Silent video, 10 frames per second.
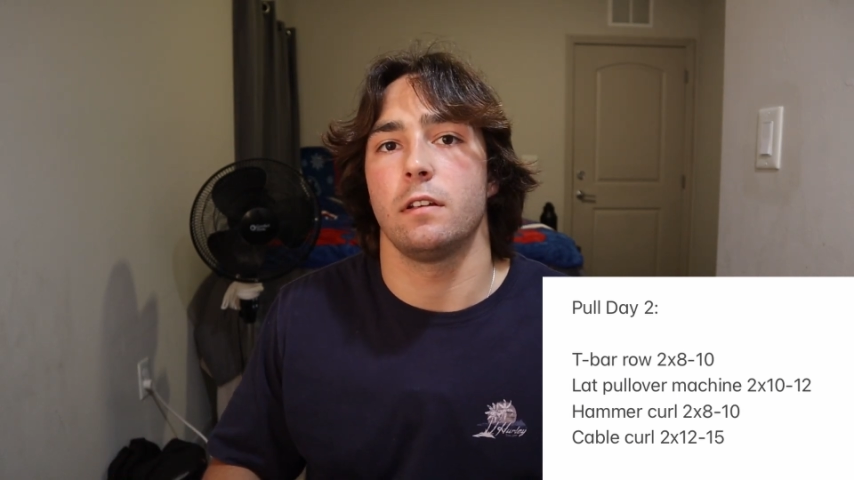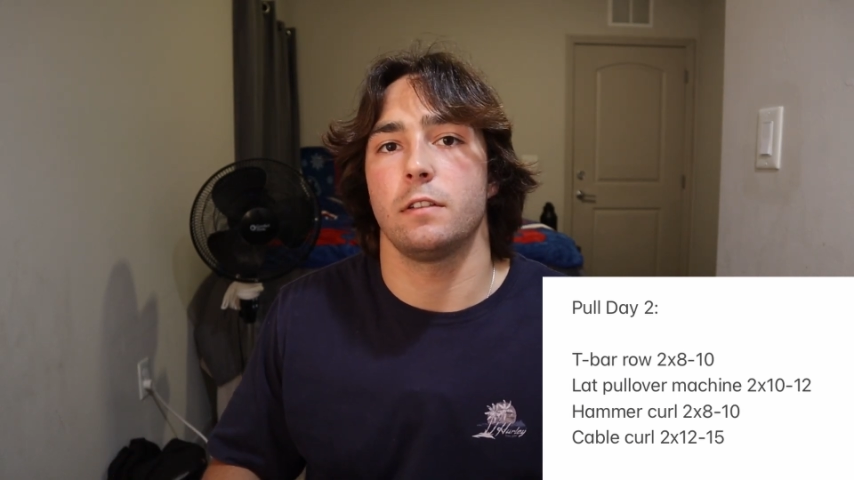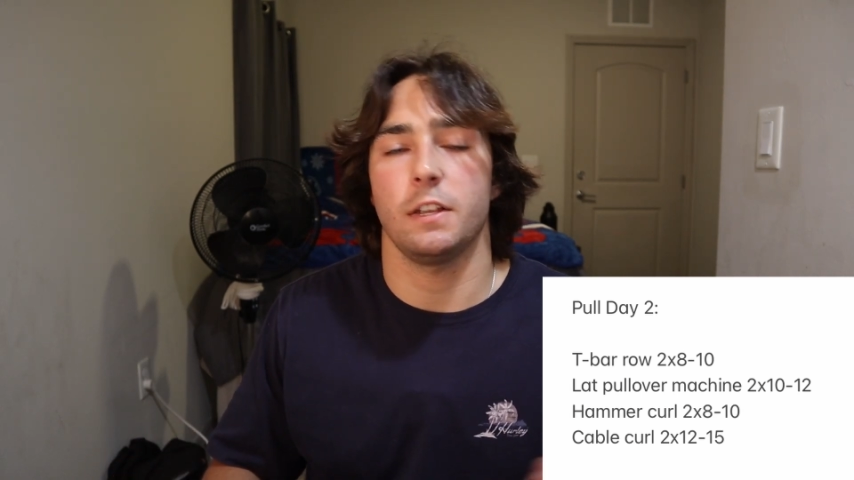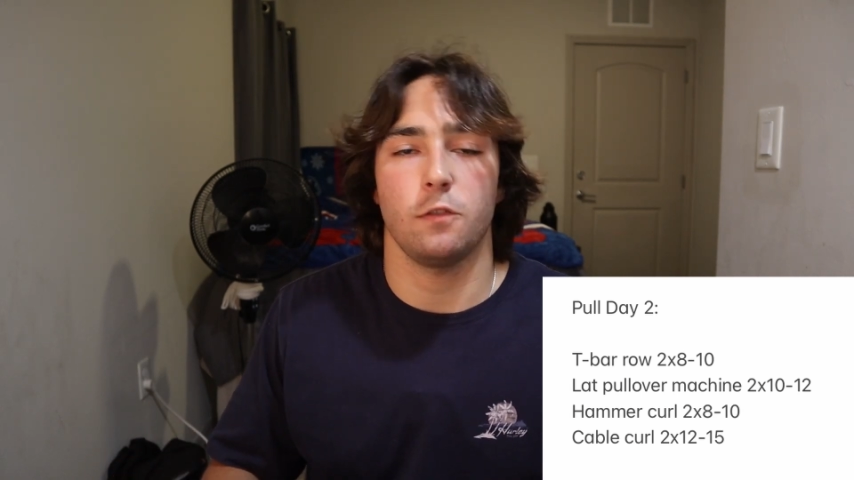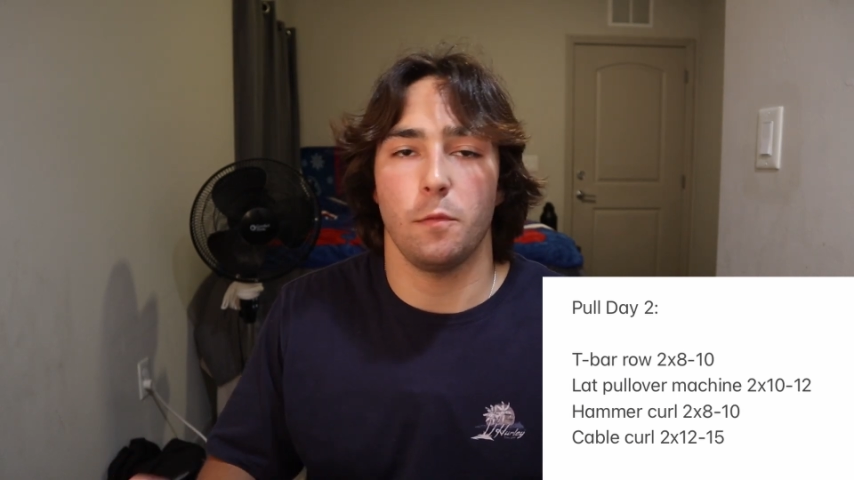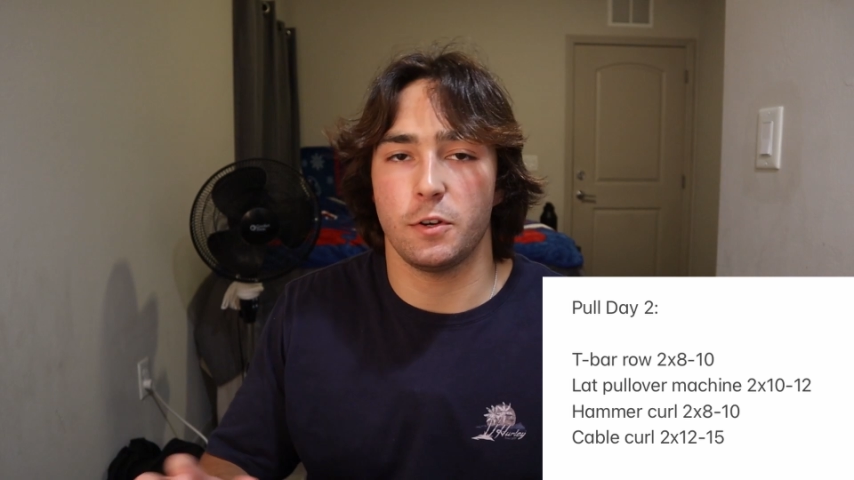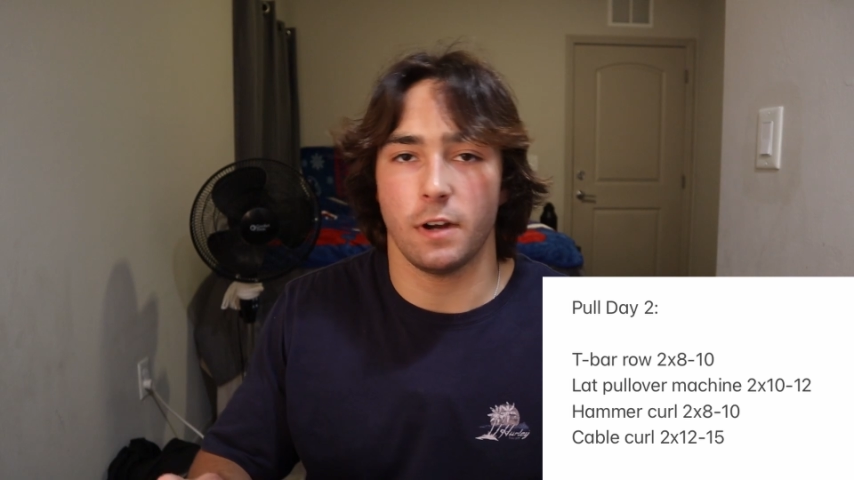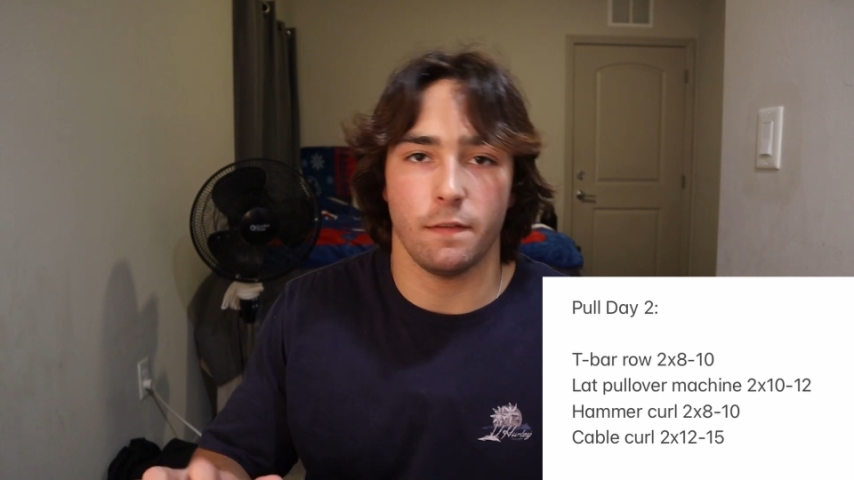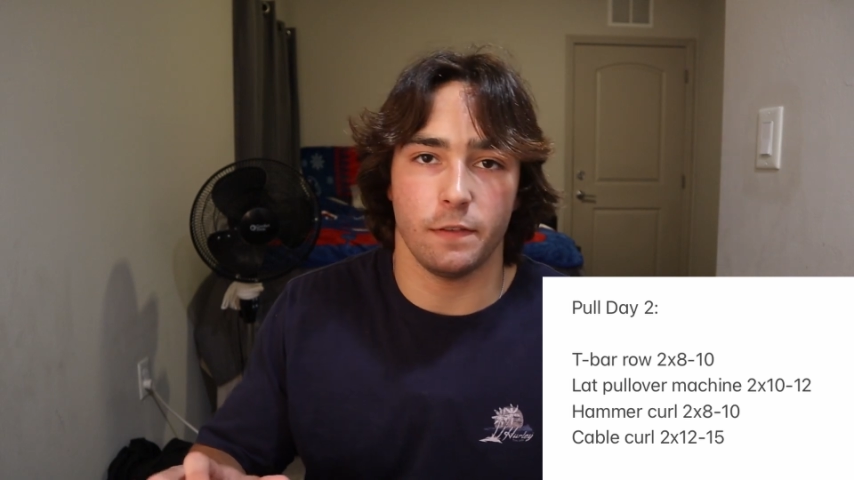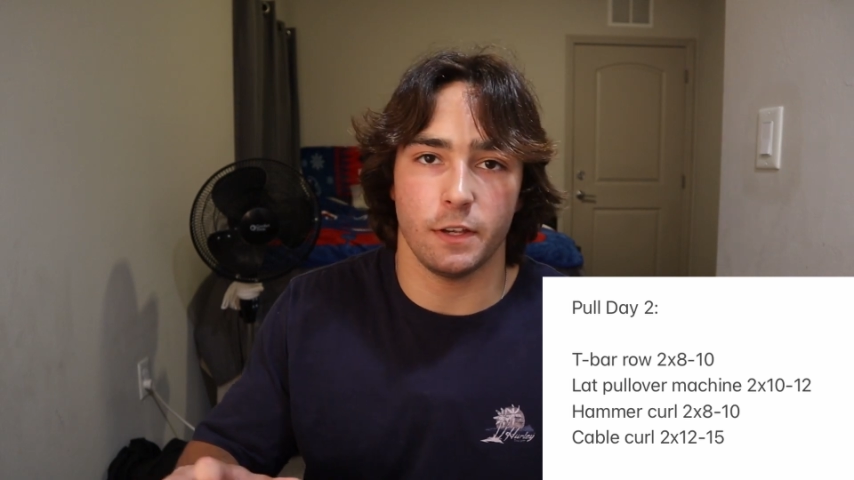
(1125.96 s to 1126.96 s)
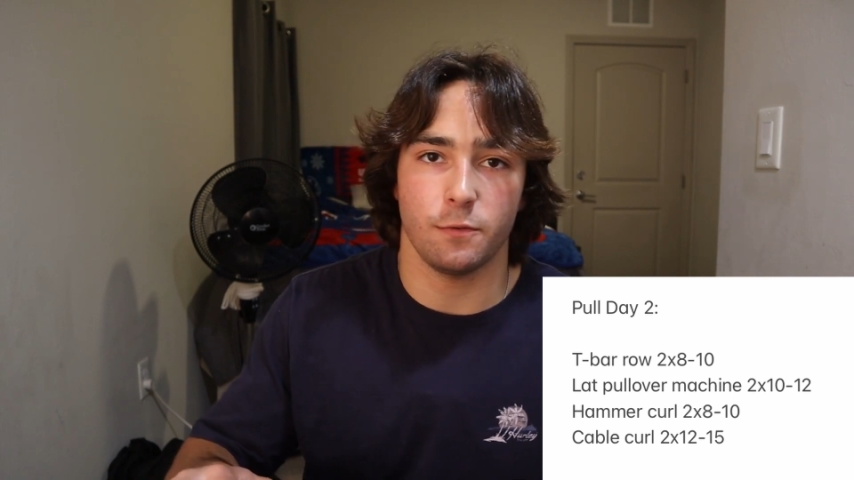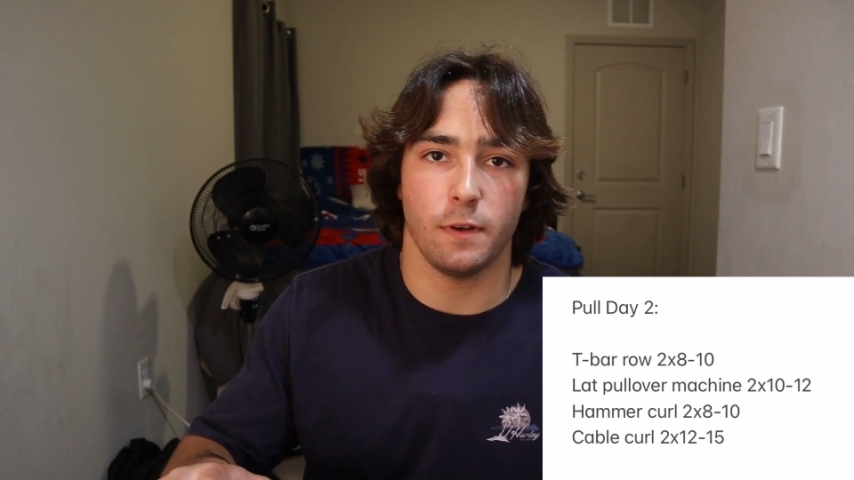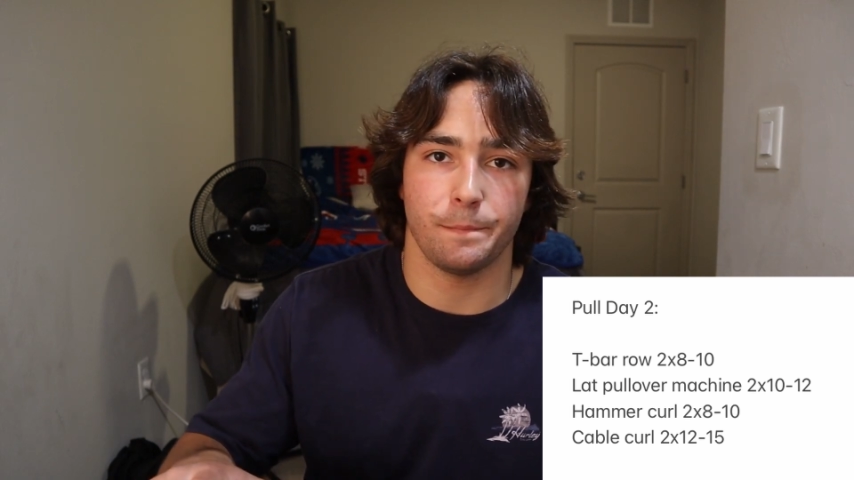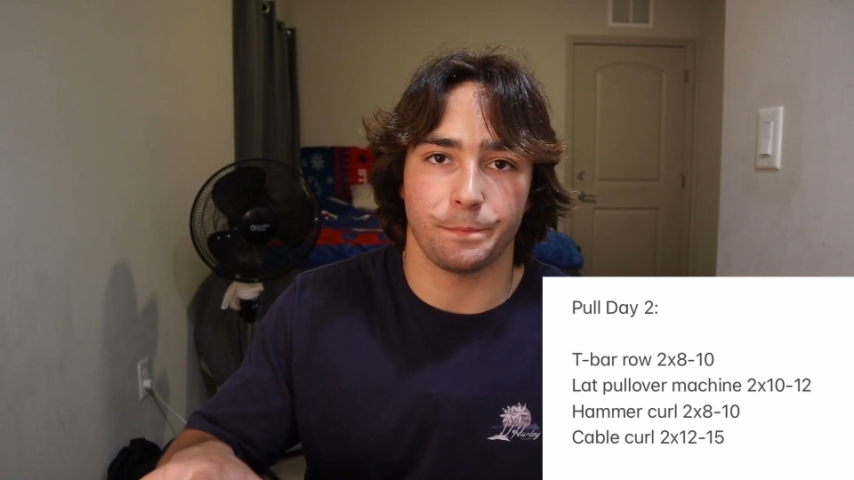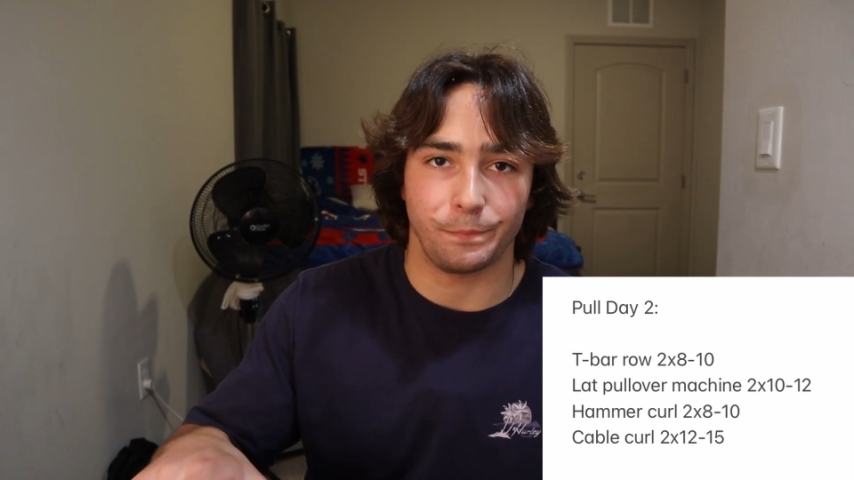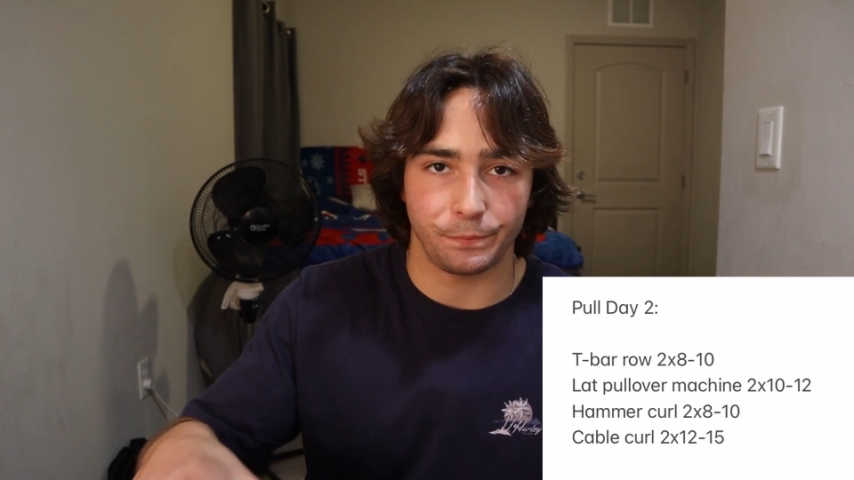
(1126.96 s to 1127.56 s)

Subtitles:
So that's what I'll be trying for this one.